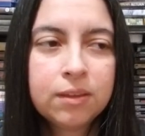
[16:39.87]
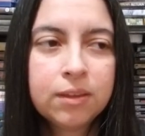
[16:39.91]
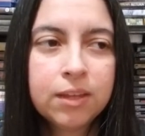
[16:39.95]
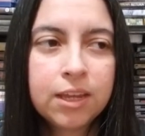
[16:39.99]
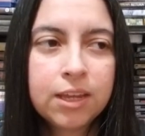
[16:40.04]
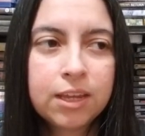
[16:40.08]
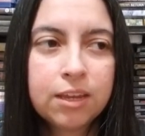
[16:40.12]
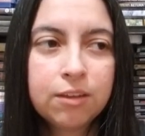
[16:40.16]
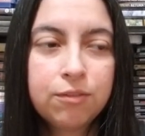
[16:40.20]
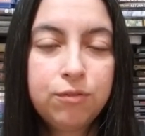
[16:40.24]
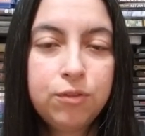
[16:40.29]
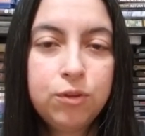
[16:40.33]

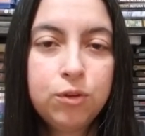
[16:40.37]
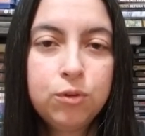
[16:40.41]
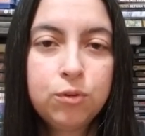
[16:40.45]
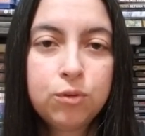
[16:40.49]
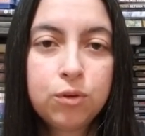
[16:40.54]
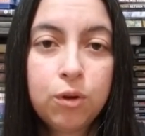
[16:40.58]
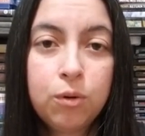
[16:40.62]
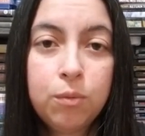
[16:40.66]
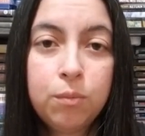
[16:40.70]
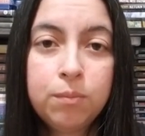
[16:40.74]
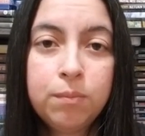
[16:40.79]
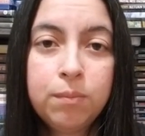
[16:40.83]
Like, if you
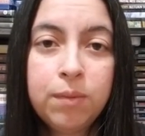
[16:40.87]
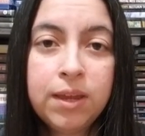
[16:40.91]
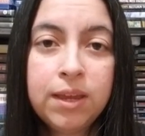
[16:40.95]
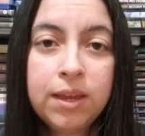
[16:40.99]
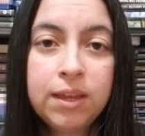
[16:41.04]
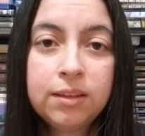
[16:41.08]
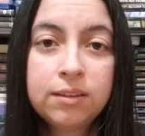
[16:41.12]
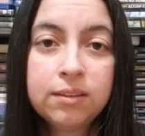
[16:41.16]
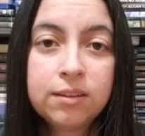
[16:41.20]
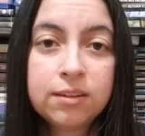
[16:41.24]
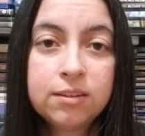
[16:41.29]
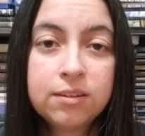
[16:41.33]
don't
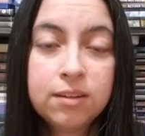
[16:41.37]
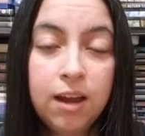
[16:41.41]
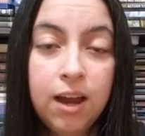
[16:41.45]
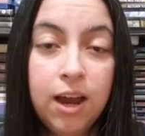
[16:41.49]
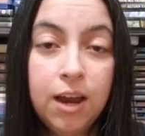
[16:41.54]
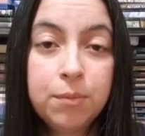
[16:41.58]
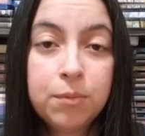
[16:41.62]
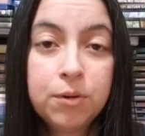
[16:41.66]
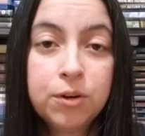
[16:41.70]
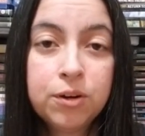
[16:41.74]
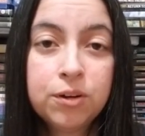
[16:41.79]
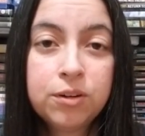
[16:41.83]
meet the
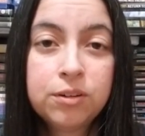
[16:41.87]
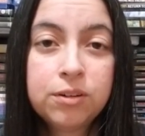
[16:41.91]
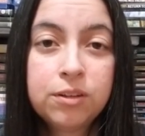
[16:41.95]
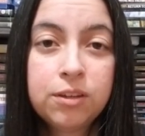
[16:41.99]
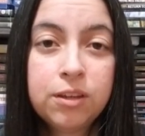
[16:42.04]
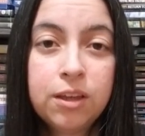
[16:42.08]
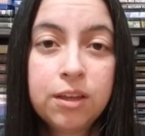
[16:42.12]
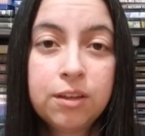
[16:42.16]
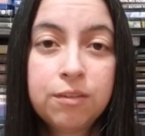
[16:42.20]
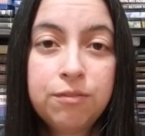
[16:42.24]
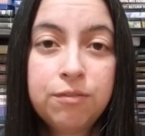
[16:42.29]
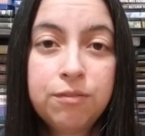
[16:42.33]
timer,
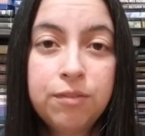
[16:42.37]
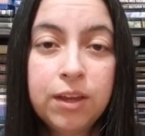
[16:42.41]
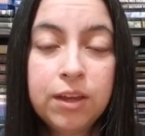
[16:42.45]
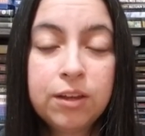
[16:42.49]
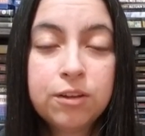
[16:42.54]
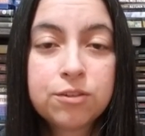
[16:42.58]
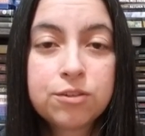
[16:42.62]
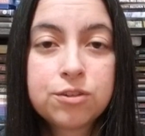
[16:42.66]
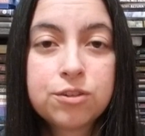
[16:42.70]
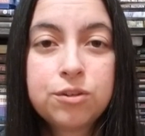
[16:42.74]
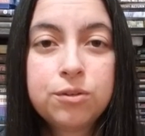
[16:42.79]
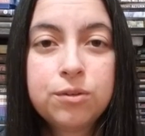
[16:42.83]
it
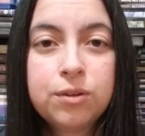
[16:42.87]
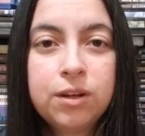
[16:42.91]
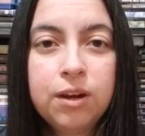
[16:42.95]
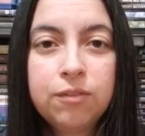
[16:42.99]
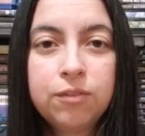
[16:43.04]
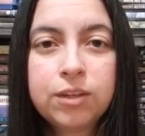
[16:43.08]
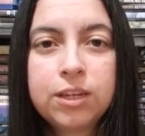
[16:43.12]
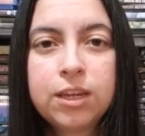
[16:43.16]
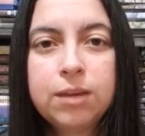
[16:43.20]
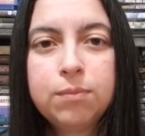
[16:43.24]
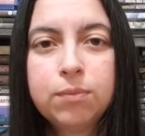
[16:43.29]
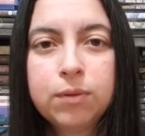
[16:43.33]
fails you and you
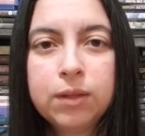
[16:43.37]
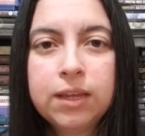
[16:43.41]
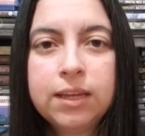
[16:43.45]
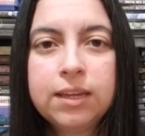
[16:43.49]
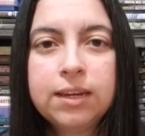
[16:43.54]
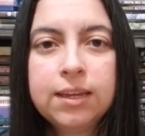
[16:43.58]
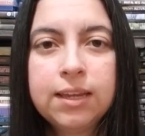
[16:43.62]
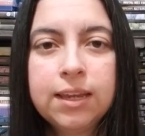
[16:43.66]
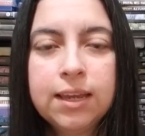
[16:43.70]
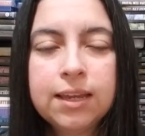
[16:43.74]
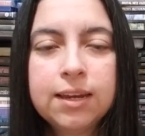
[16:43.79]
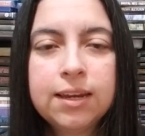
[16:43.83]
have to keep
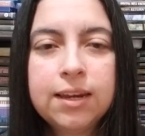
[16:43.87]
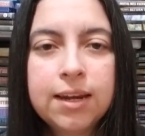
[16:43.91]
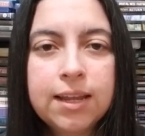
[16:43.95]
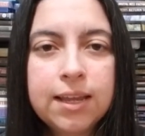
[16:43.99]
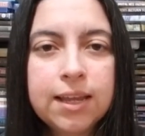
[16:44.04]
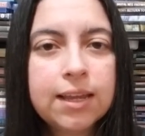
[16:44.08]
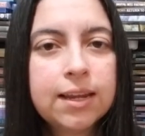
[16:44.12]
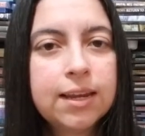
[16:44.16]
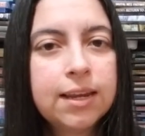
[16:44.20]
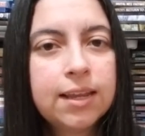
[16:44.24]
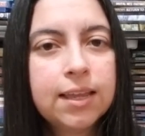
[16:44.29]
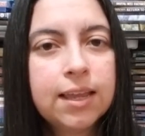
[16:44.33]
playing again and
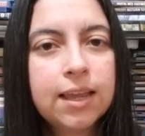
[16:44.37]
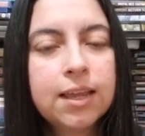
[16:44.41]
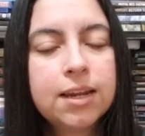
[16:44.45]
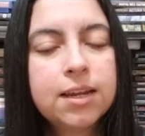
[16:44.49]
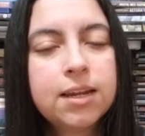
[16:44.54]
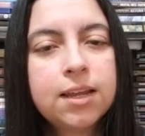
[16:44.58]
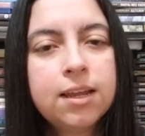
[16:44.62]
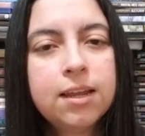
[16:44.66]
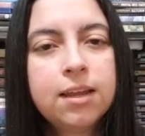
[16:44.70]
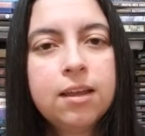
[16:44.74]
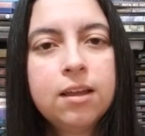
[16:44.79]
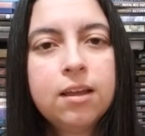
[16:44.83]
again and
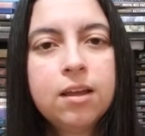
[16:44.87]
again.